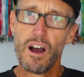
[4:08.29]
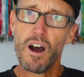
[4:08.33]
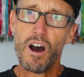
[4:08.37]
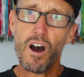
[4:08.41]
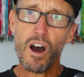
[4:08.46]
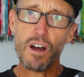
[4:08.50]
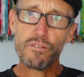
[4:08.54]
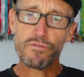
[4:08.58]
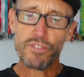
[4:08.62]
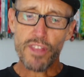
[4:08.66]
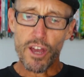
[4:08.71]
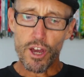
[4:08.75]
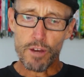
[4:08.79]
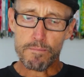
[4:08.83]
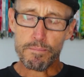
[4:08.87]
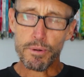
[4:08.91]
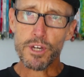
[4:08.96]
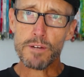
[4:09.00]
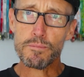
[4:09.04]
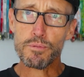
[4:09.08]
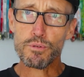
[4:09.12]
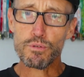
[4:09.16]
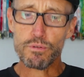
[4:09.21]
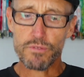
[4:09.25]
I've known
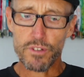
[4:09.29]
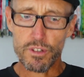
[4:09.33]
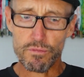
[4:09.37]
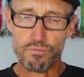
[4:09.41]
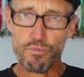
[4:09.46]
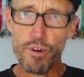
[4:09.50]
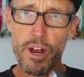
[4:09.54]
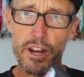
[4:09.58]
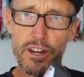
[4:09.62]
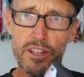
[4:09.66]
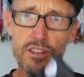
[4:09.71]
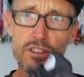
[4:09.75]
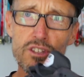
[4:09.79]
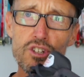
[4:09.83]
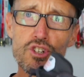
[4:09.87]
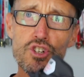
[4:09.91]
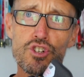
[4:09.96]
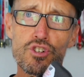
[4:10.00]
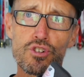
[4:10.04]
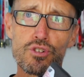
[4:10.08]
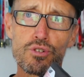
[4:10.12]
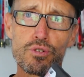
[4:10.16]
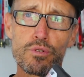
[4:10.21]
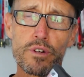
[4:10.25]
people that run in this
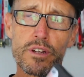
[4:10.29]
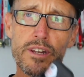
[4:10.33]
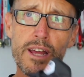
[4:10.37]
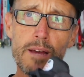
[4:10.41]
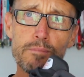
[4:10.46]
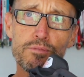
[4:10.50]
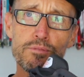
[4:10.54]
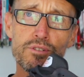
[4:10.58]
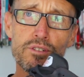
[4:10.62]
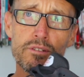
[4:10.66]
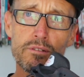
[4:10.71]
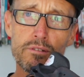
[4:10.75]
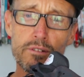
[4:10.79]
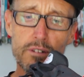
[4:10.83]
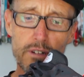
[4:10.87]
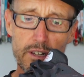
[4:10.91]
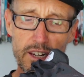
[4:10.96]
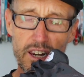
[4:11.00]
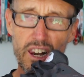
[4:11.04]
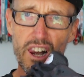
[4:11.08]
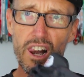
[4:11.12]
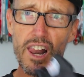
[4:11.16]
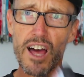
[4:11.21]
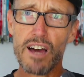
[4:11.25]
shoe and absolutely
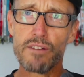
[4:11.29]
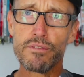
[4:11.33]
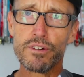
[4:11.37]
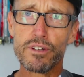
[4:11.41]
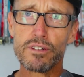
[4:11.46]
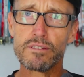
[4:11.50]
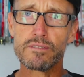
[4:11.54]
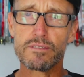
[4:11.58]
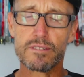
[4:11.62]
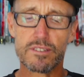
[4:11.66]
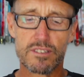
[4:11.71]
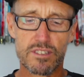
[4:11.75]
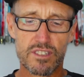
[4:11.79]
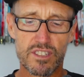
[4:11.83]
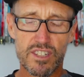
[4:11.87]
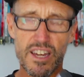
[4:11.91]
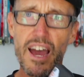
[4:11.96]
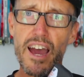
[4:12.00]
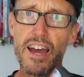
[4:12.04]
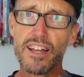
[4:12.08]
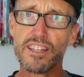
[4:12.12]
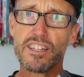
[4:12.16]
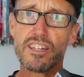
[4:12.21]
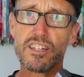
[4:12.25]
love it,
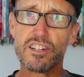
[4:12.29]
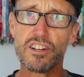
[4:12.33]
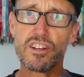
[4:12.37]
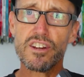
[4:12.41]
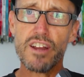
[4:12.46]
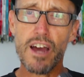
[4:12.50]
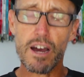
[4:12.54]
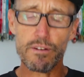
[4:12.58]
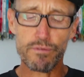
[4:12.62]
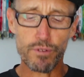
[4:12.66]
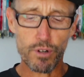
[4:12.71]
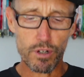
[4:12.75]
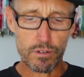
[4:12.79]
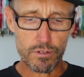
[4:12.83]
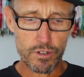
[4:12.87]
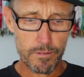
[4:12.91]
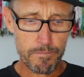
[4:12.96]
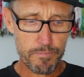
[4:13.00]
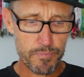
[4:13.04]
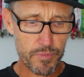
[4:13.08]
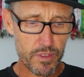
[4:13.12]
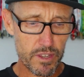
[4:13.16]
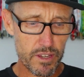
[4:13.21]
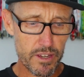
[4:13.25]
can't get enough of
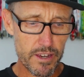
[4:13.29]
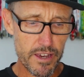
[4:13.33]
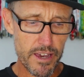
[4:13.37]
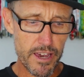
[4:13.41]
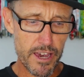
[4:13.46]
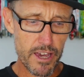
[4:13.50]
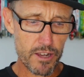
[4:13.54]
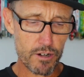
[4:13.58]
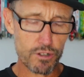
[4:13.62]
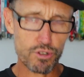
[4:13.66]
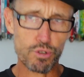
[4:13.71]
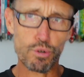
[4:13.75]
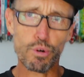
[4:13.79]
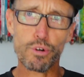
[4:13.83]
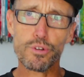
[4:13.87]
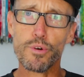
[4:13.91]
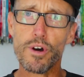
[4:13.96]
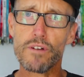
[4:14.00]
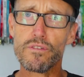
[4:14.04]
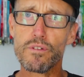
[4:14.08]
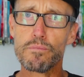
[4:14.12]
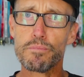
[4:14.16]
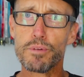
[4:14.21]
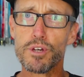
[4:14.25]
it. And I talk to
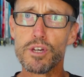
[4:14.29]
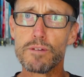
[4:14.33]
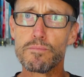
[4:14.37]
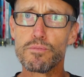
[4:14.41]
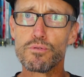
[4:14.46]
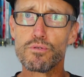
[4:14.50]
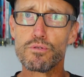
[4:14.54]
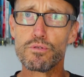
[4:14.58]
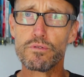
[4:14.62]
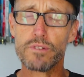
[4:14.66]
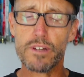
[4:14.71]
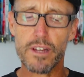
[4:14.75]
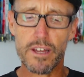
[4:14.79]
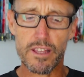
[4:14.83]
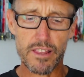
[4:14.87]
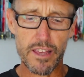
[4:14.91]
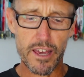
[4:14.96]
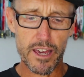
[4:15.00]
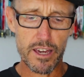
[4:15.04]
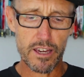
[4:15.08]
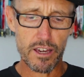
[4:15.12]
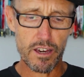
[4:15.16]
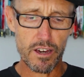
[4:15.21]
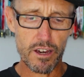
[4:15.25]
other people and
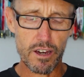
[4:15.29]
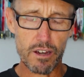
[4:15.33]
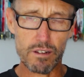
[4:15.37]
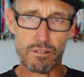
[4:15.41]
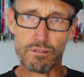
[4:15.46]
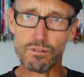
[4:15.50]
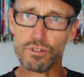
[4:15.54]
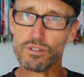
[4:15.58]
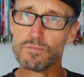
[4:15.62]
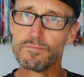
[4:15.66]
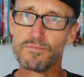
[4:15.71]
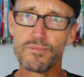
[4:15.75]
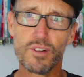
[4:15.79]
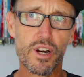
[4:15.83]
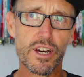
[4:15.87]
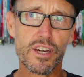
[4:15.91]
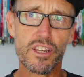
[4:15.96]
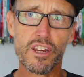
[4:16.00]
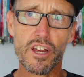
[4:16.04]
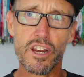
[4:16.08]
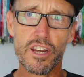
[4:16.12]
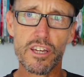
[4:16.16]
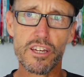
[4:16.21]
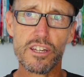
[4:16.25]
they go, look, I
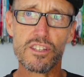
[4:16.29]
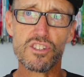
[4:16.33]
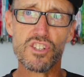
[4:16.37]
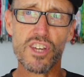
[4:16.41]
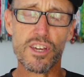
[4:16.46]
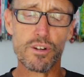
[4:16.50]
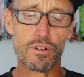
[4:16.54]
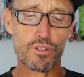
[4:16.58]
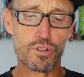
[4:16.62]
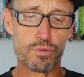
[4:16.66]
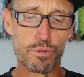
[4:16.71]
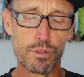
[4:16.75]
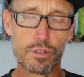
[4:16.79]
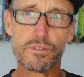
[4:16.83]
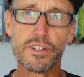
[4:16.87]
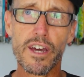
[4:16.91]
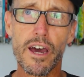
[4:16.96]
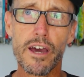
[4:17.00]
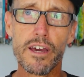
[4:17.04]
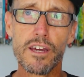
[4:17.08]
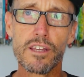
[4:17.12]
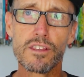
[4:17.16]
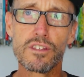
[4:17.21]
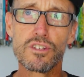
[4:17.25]
can only get 10 or
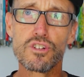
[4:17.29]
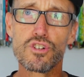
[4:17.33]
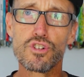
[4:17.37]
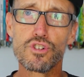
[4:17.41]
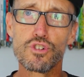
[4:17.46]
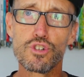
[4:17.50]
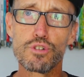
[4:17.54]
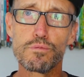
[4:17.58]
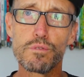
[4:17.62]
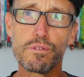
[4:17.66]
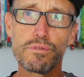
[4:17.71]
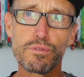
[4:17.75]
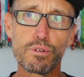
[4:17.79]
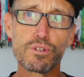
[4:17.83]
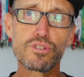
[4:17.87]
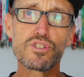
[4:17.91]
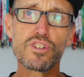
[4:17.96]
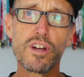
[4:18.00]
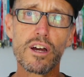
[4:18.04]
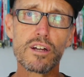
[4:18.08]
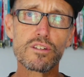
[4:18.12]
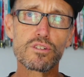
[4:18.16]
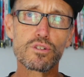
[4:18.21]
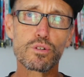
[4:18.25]
12k in this shoe before it
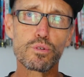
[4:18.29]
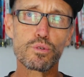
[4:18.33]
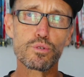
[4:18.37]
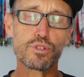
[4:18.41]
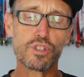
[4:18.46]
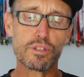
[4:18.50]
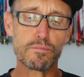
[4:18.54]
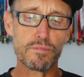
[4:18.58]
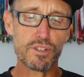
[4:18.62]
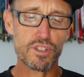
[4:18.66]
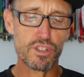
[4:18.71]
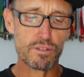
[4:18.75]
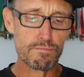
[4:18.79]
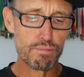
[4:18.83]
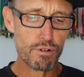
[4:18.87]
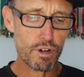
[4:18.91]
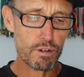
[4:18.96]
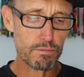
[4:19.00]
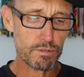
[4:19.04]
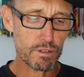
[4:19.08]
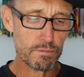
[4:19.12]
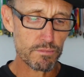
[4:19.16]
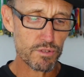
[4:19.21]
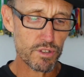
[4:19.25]
starts causing me some
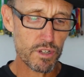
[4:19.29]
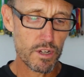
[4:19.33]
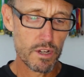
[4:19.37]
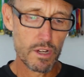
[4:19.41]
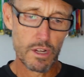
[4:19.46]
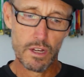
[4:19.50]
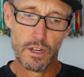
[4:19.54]
problems.